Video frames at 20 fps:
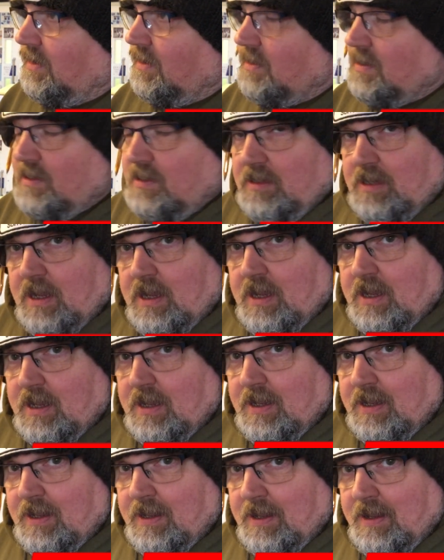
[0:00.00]
there's
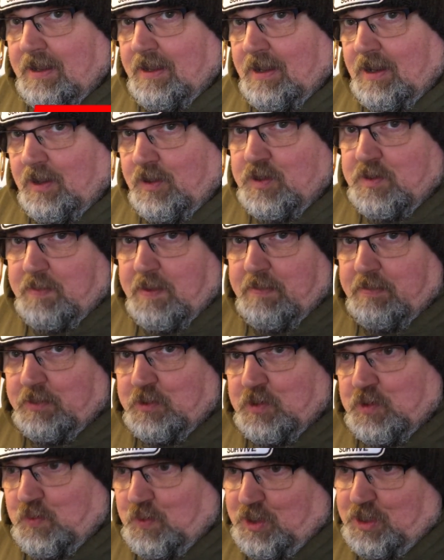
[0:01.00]
loads of people
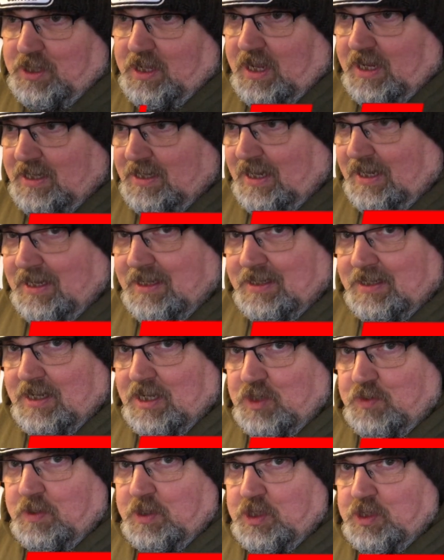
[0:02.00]
just watch 30 seconds and then
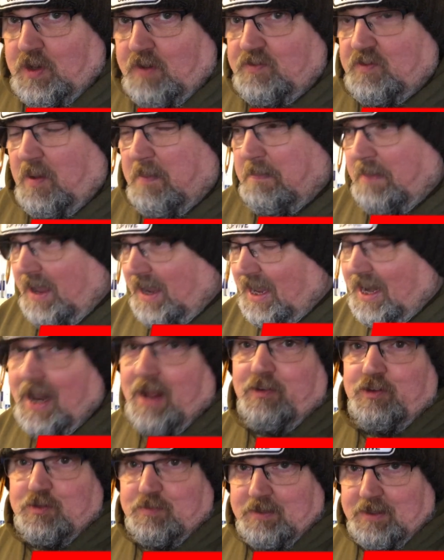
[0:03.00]
switch off, so big
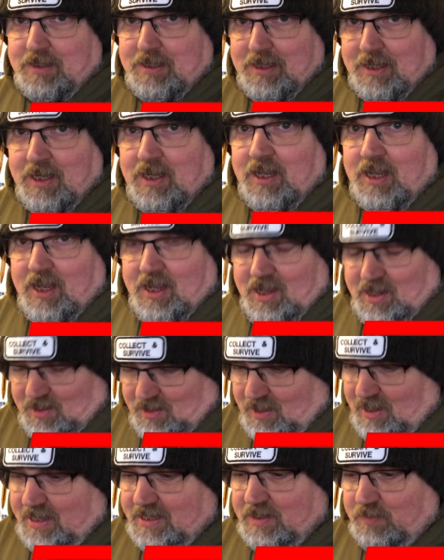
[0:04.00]
announcement at
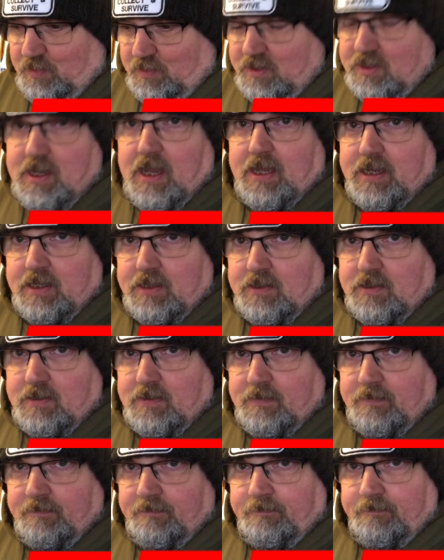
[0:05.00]
31 seconds.
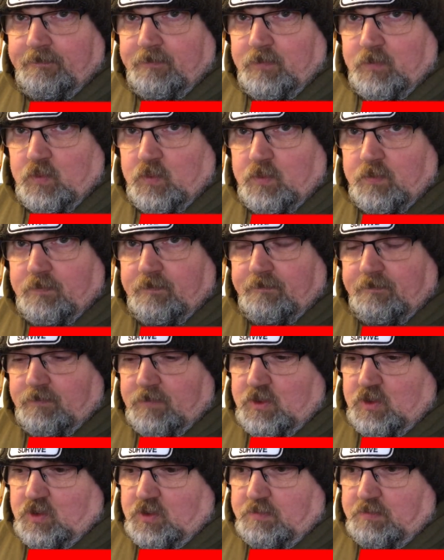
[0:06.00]

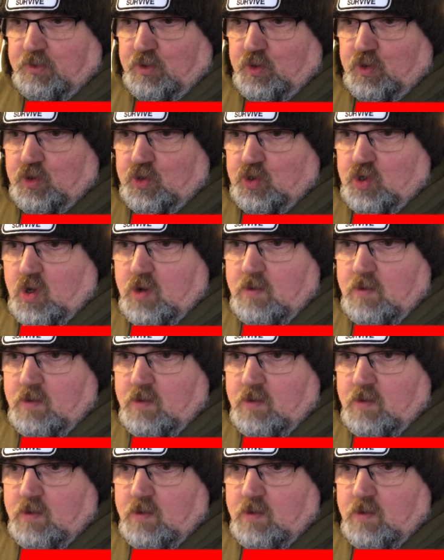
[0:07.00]
Let's just pause.